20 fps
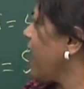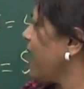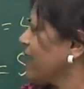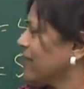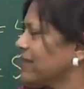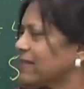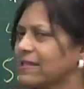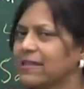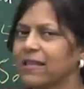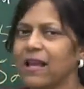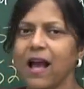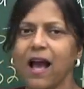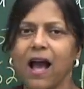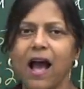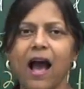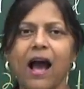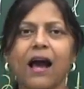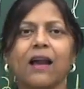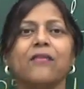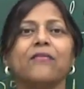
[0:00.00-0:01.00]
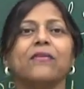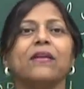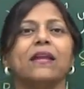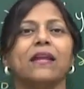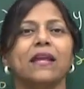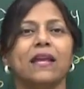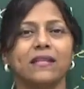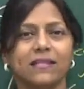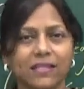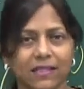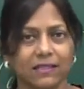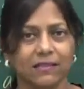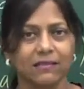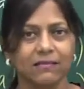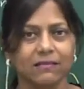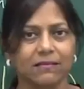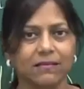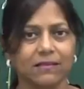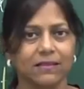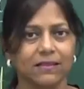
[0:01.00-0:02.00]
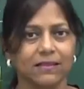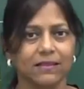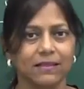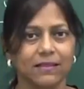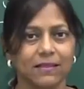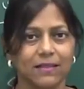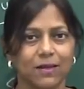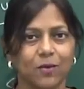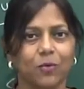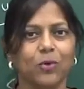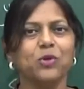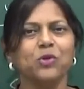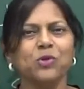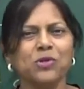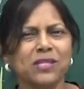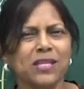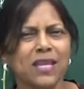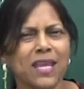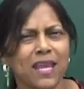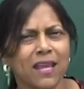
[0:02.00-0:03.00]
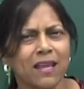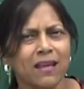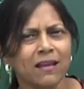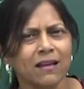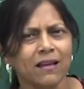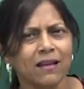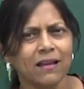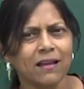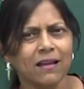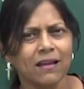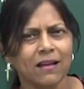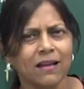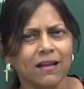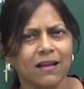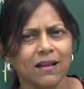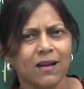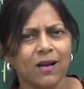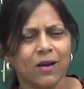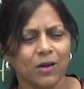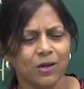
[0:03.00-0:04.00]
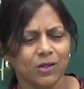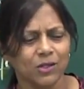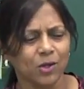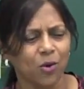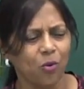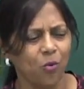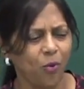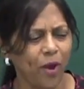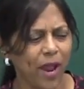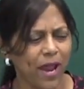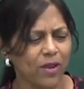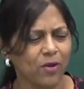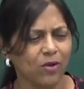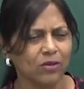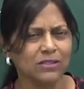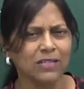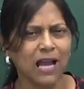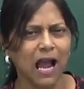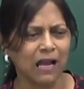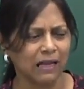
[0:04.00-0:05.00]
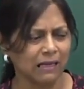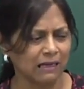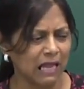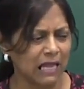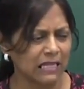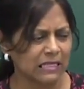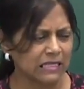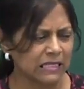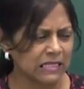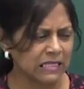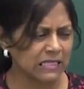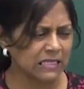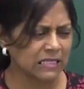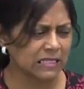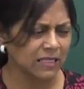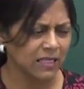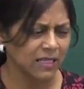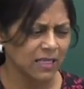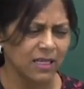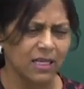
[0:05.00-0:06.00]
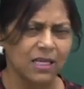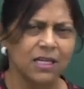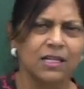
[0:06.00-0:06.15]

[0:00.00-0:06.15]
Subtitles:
X are related. What do you see? Don't wear your dark glasses.